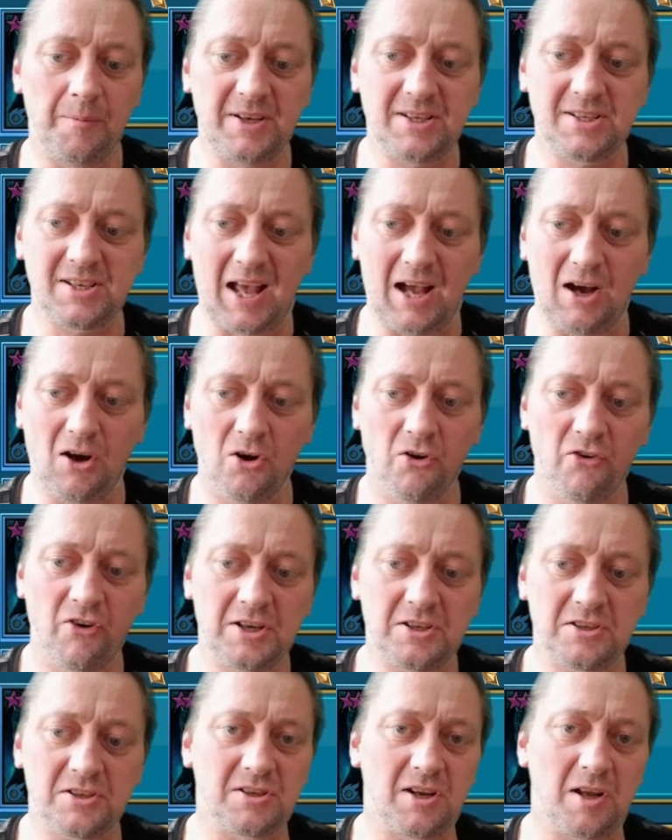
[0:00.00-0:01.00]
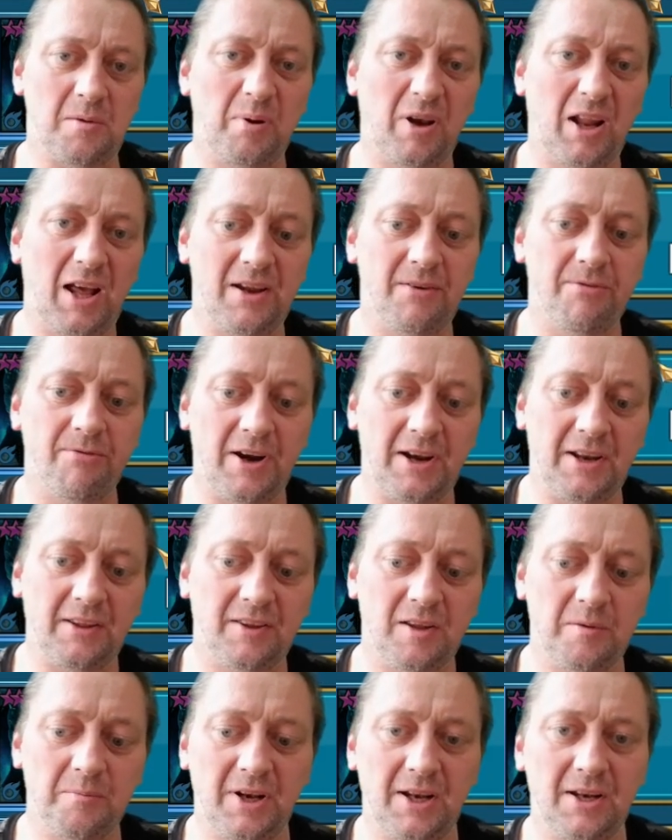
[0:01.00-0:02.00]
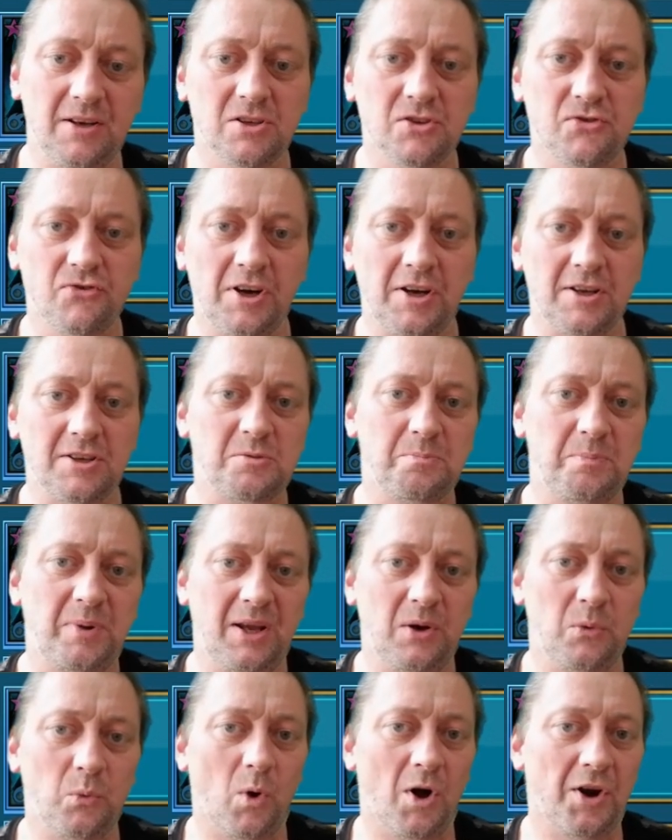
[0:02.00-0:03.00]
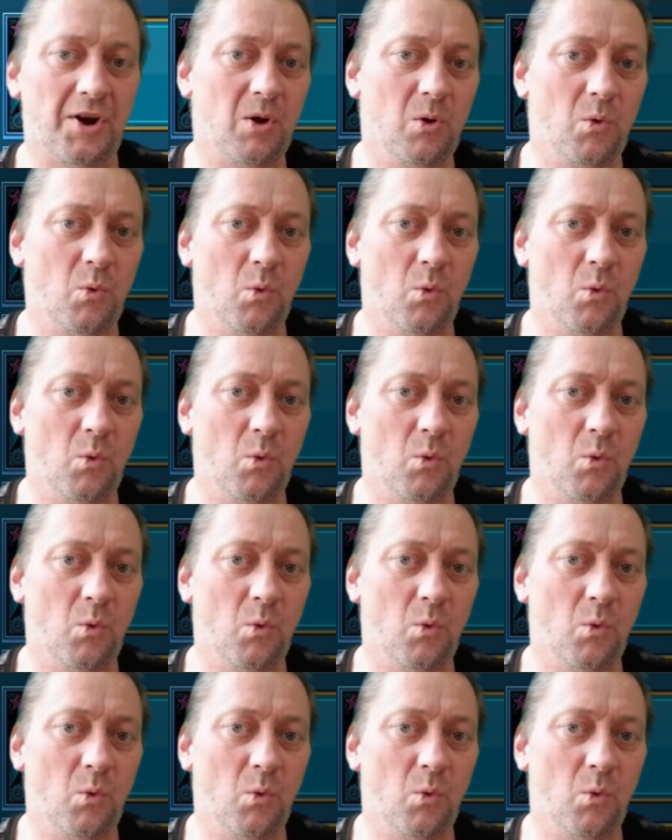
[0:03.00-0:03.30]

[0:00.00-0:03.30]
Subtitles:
His aura doesn't apply for anything, but he does run at speed